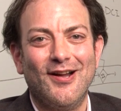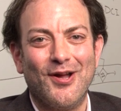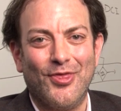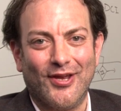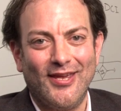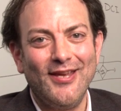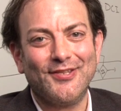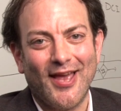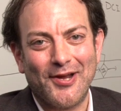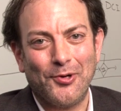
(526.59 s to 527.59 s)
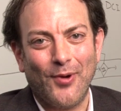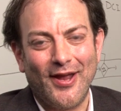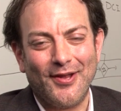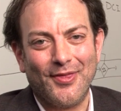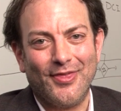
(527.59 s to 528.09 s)
The key
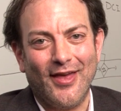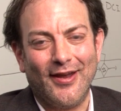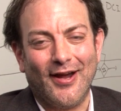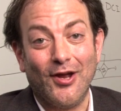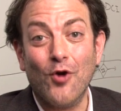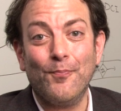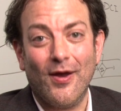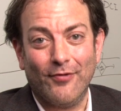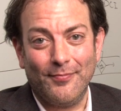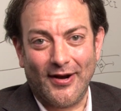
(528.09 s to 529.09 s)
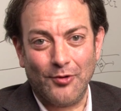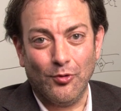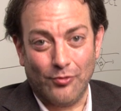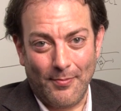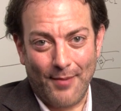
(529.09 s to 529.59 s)
takeaway that I hope everybody
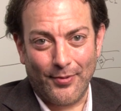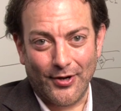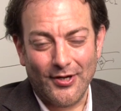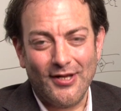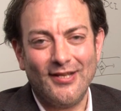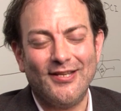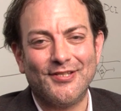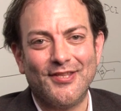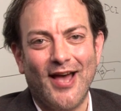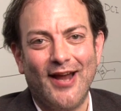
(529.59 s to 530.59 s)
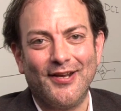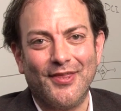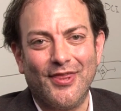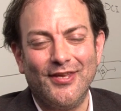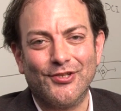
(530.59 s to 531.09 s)
will remember is that
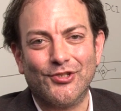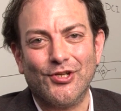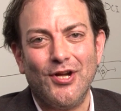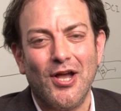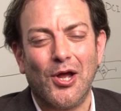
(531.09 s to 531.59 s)
this